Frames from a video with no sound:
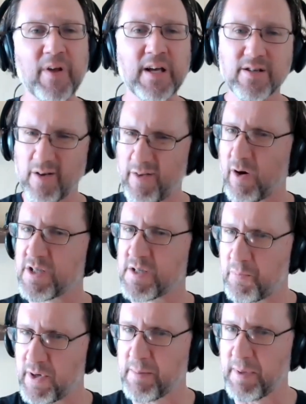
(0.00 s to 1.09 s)
So there are some
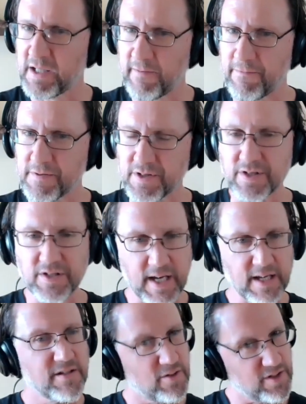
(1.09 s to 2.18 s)
pretty big differences.
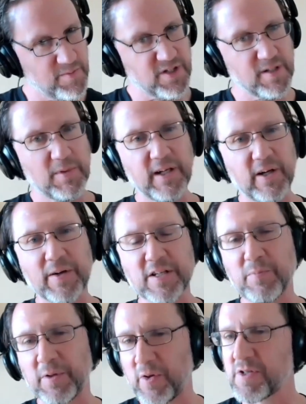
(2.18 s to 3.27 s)
Yes, there's some similarities,
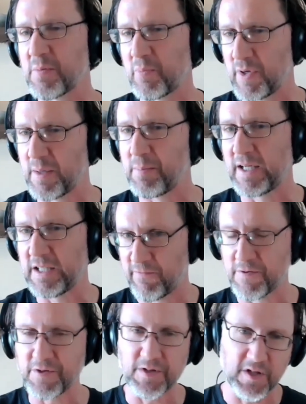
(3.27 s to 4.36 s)
but there are some pretty big
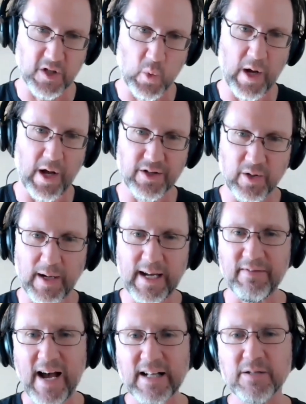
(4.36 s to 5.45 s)
differences as well. So
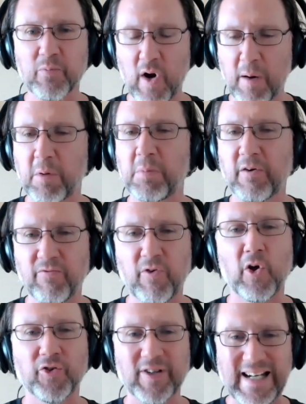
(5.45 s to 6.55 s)
again, that's probably a
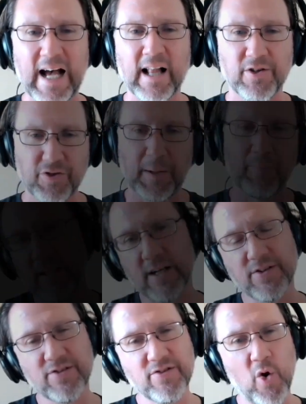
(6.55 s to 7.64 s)
false analogy. Let
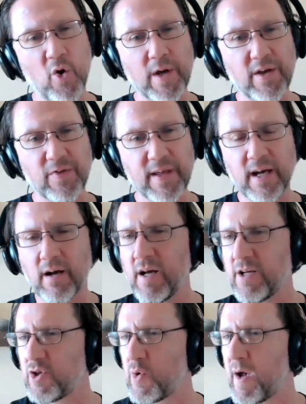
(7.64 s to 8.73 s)
us know what you think.
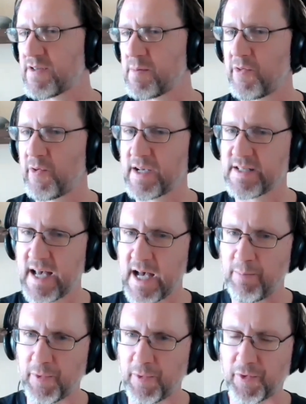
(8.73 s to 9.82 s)
Do you have some other
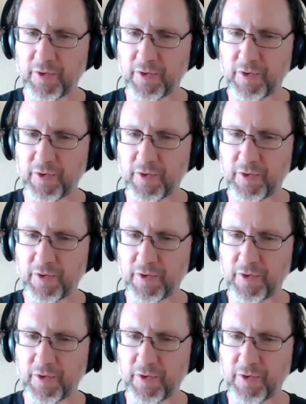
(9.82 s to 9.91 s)
examples?